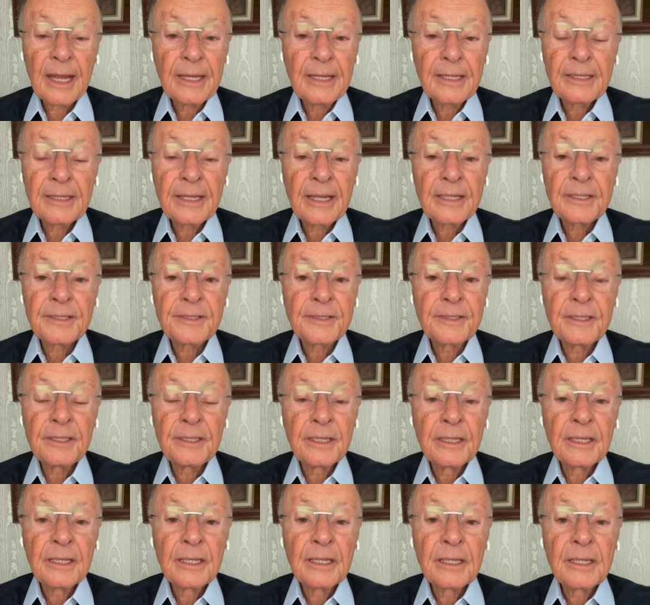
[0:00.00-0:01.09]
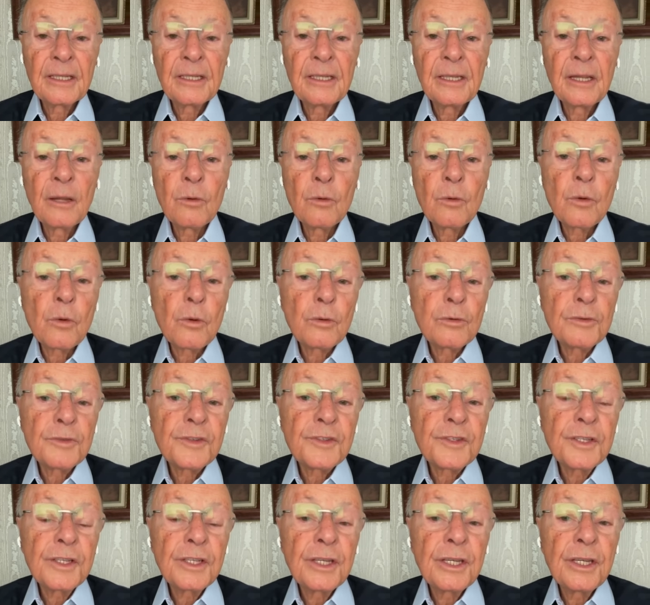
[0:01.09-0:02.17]
And still,
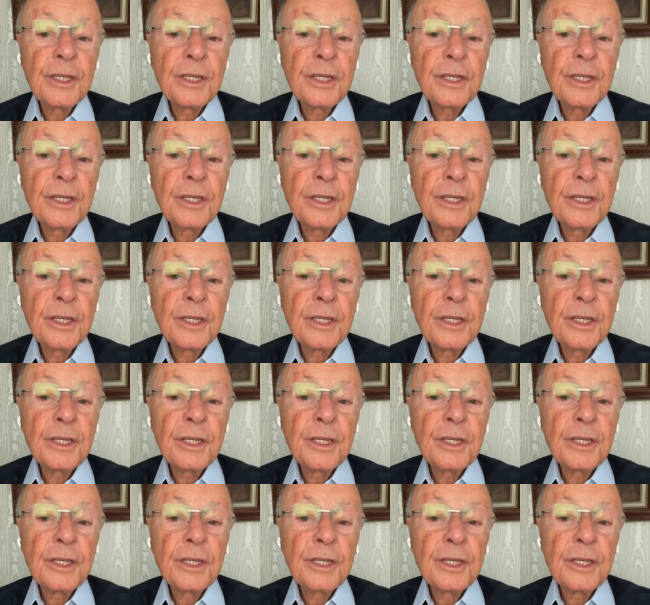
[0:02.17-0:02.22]
you